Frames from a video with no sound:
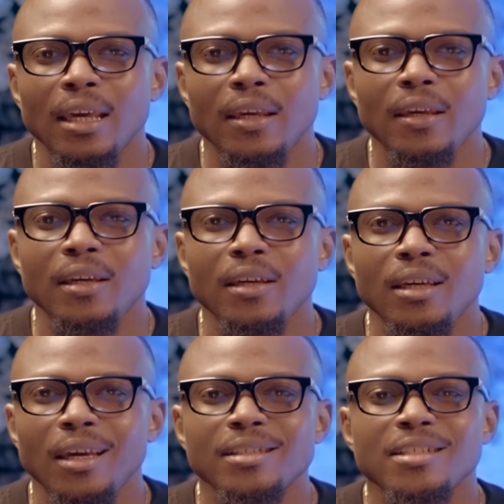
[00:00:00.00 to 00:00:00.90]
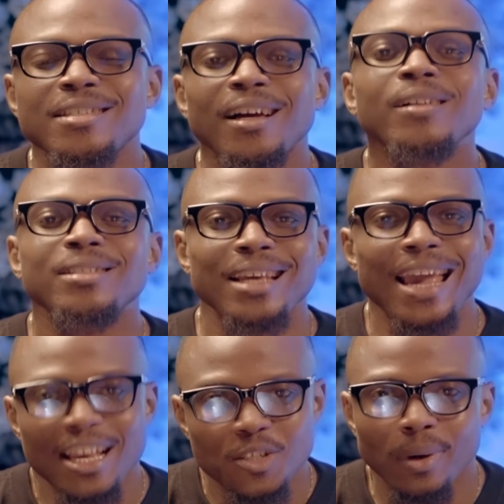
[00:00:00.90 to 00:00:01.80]
he is a sales
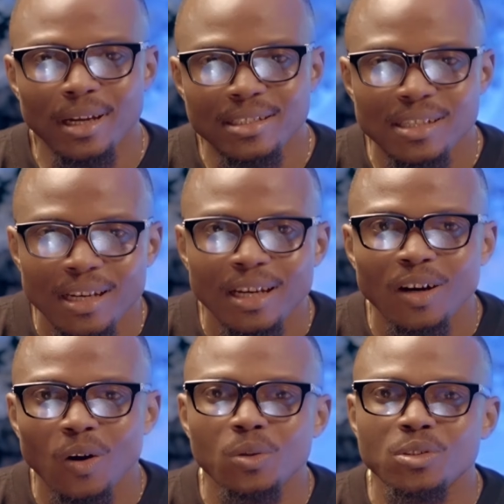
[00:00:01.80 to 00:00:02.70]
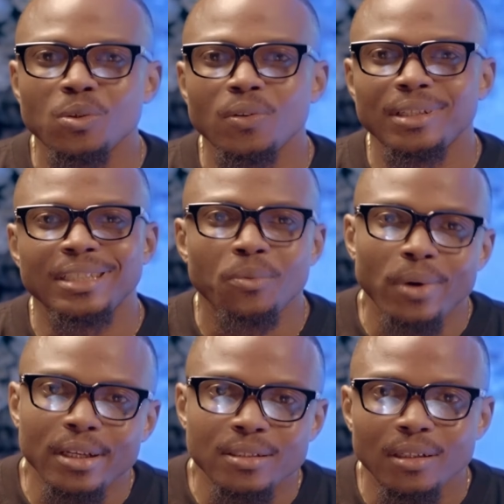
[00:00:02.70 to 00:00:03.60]
expert, also
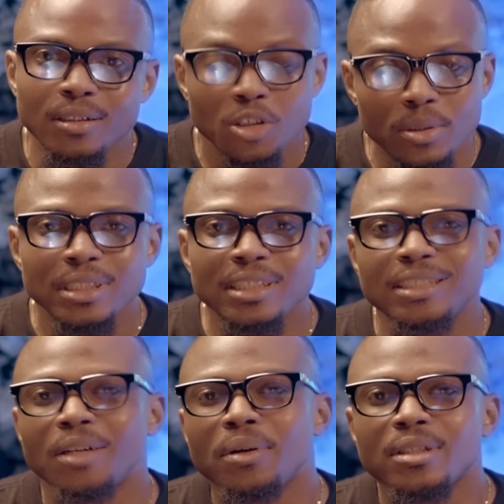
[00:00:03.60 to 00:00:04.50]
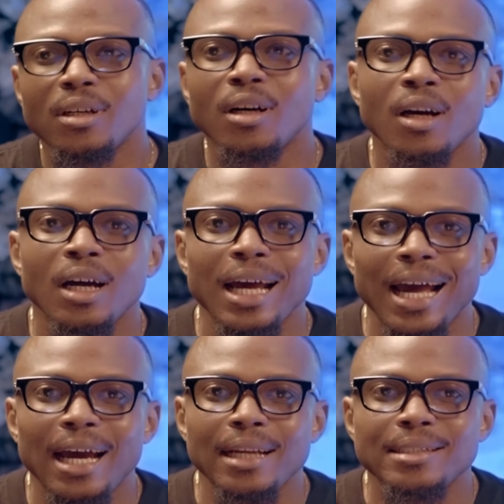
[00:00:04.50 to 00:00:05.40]
currently the director
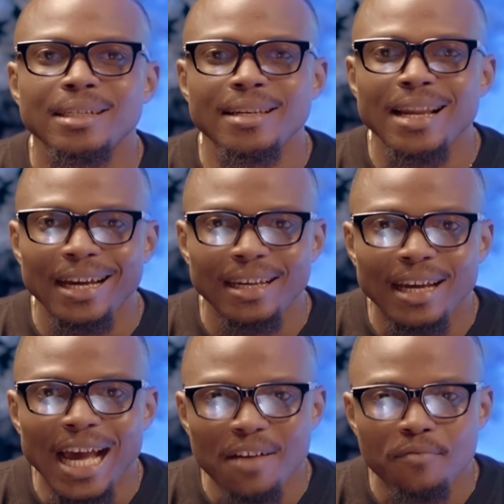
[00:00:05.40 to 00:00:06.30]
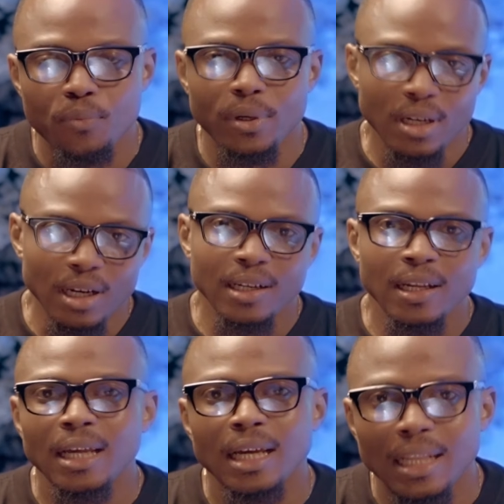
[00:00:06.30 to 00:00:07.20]
at Naga Africa.
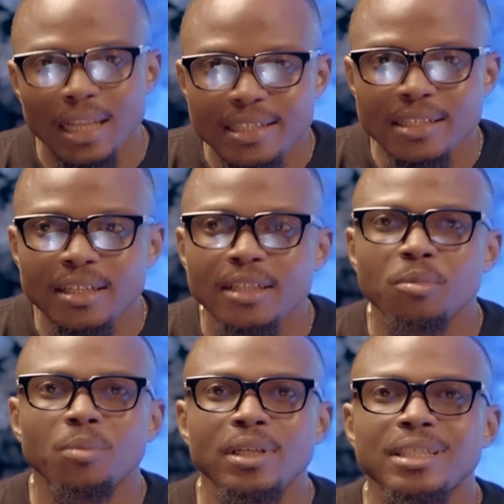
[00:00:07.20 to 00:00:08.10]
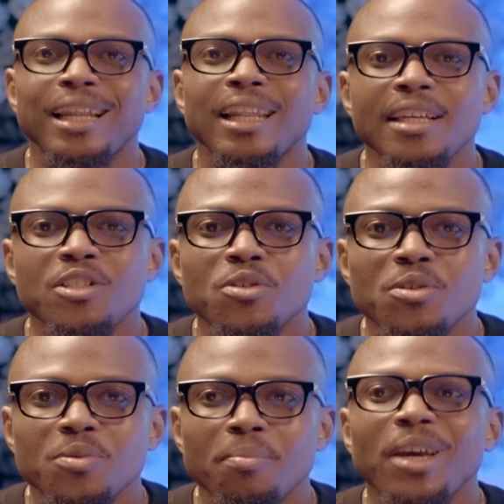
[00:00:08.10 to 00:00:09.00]
Ladies and gentlemen, please, I'd like
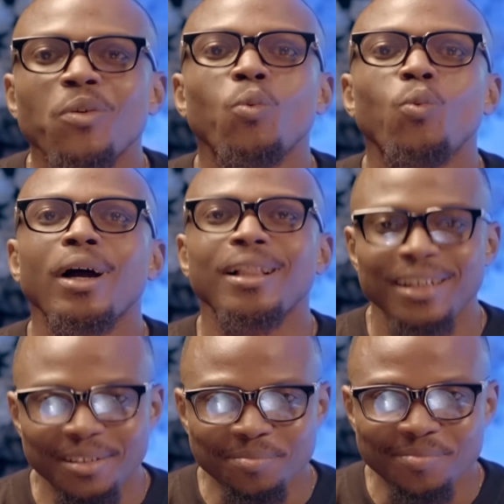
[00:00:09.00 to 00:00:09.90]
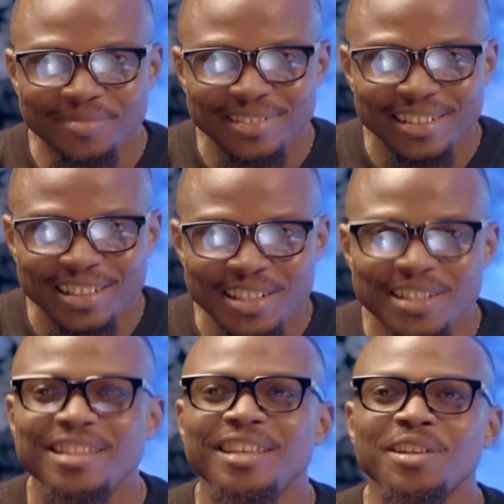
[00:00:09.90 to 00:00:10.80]
to make welcome
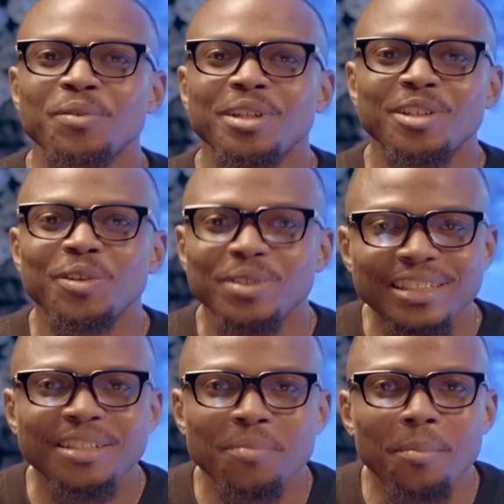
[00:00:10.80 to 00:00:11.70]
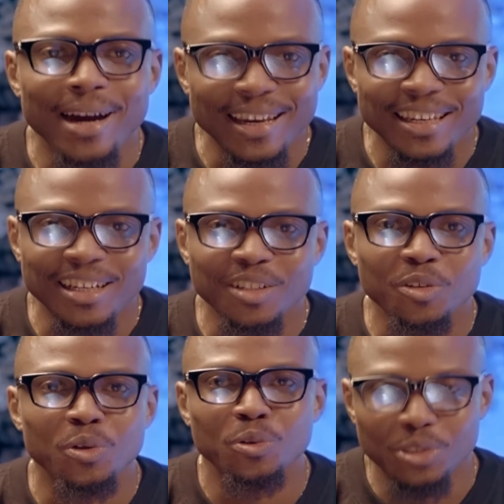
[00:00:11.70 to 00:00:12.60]
the one and only Michael
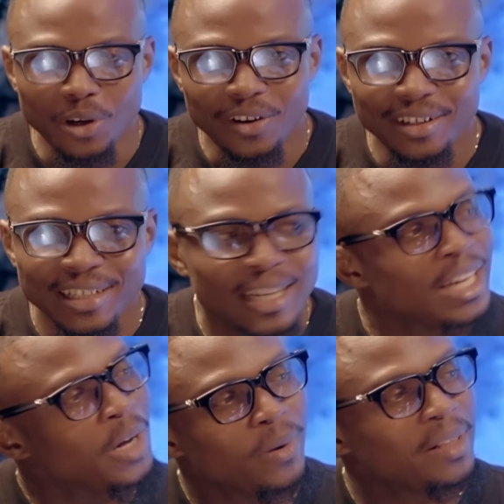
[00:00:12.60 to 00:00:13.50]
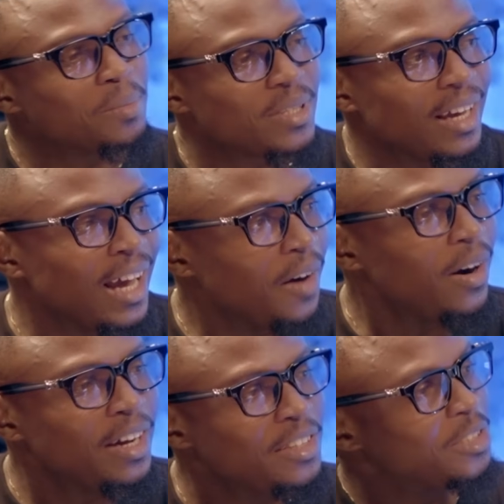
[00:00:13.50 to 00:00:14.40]
Udoh. Welcome, sir. How are you